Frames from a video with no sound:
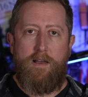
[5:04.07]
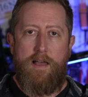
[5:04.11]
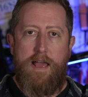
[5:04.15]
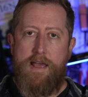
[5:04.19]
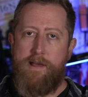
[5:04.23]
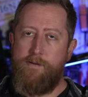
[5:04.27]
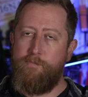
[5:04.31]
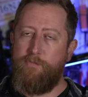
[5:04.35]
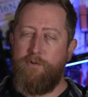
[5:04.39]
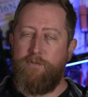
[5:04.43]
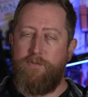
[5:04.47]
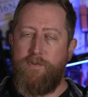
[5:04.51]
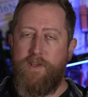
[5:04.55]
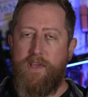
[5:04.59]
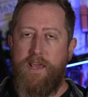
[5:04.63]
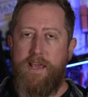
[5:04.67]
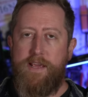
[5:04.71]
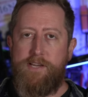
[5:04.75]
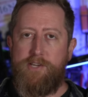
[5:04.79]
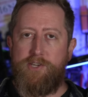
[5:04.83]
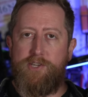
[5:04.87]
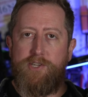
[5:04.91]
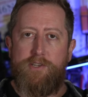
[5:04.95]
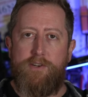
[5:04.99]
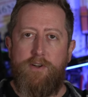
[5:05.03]

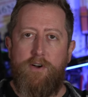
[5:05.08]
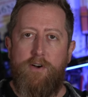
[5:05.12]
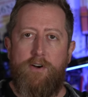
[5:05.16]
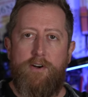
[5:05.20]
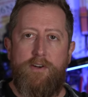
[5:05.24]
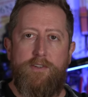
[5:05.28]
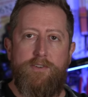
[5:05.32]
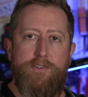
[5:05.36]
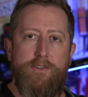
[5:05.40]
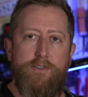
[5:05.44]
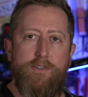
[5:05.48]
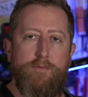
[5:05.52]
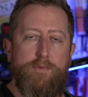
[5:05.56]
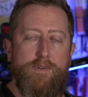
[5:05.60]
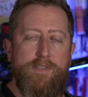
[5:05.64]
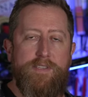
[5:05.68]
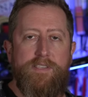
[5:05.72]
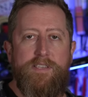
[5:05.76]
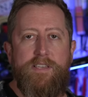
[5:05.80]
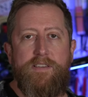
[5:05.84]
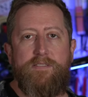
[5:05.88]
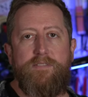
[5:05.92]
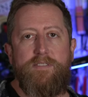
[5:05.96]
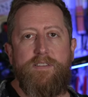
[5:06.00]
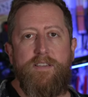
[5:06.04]
amplification onto the
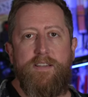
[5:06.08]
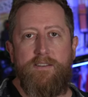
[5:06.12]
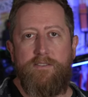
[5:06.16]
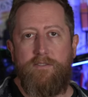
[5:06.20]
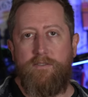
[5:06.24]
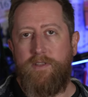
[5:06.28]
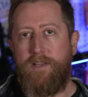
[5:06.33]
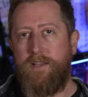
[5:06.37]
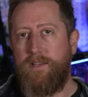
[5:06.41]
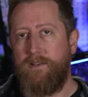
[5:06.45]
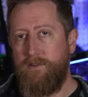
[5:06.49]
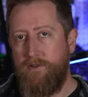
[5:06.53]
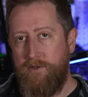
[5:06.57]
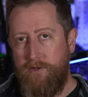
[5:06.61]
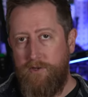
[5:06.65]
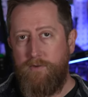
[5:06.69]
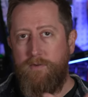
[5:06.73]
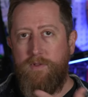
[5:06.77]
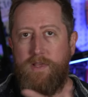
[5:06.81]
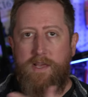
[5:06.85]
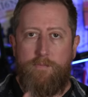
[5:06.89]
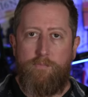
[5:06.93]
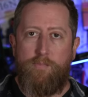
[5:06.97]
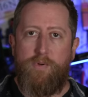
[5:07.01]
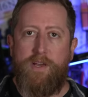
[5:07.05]
receive signal that
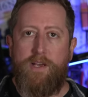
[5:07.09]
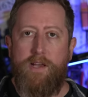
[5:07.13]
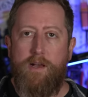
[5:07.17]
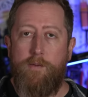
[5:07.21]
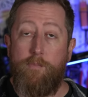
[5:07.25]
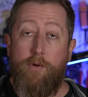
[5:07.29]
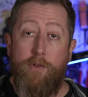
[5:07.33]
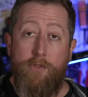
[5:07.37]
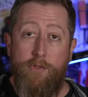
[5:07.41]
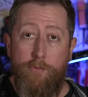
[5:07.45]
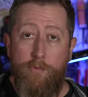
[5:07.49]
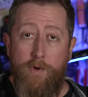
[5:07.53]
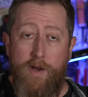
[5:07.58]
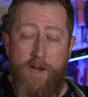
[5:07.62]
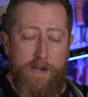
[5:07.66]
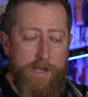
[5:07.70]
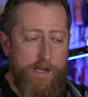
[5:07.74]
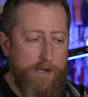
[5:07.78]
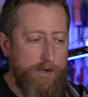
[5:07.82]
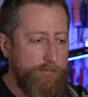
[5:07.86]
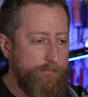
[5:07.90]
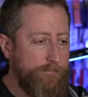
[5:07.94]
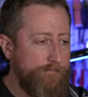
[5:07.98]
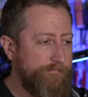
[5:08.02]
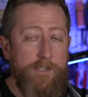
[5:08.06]
you then pick up on the
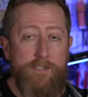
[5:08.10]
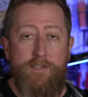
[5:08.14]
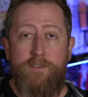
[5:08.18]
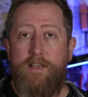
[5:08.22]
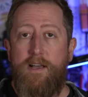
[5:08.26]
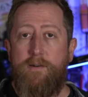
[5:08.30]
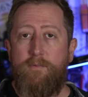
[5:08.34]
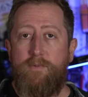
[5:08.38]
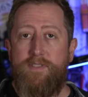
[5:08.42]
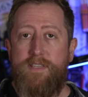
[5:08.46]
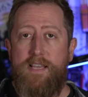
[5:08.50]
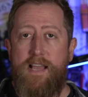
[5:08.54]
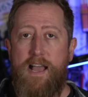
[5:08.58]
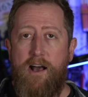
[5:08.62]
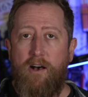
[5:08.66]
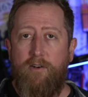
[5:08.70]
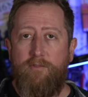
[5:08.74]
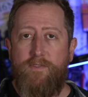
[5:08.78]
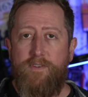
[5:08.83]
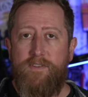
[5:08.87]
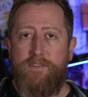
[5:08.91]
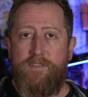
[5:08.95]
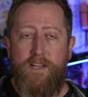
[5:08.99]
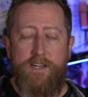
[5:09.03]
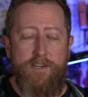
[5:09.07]
radio. So that was the
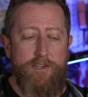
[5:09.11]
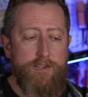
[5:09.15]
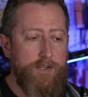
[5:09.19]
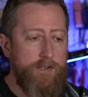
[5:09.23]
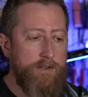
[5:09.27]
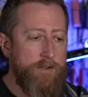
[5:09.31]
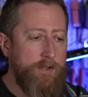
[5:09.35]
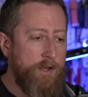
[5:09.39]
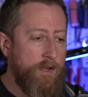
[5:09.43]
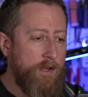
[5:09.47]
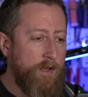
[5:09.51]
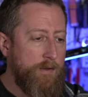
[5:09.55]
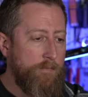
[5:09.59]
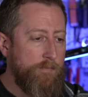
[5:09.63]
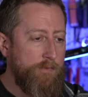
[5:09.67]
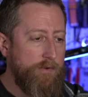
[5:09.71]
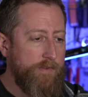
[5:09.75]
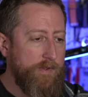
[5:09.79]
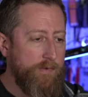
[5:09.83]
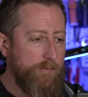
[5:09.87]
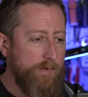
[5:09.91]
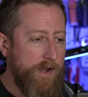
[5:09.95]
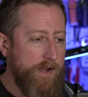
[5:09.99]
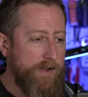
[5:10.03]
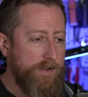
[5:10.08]
alpha section,
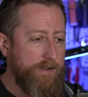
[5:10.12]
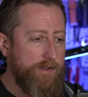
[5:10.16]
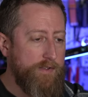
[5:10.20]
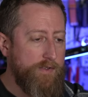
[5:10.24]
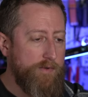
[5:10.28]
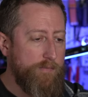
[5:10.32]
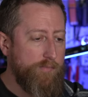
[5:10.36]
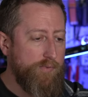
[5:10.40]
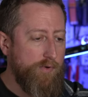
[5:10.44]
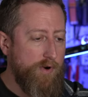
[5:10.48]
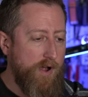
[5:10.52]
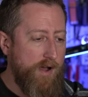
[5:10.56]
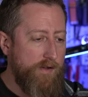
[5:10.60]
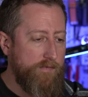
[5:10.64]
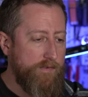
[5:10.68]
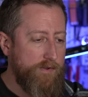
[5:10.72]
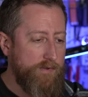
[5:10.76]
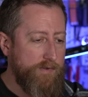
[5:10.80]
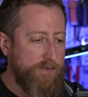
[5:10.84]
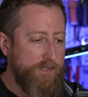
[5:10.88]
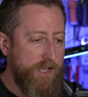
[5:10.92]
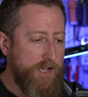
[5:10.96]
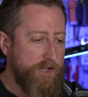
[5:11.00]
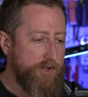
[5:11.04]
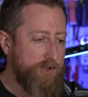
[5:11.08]
moving right into the bravo
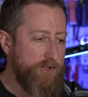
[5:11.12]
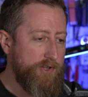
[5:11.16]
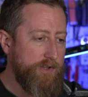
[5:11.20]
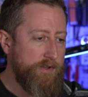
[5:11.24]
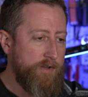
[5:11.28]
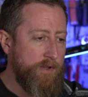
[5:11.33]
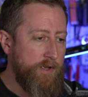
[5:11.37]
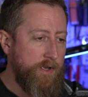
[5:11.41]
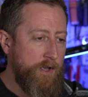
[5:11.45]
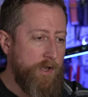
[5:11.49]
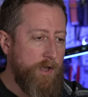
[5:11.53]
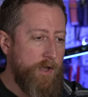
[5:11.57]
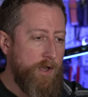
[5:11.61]
section.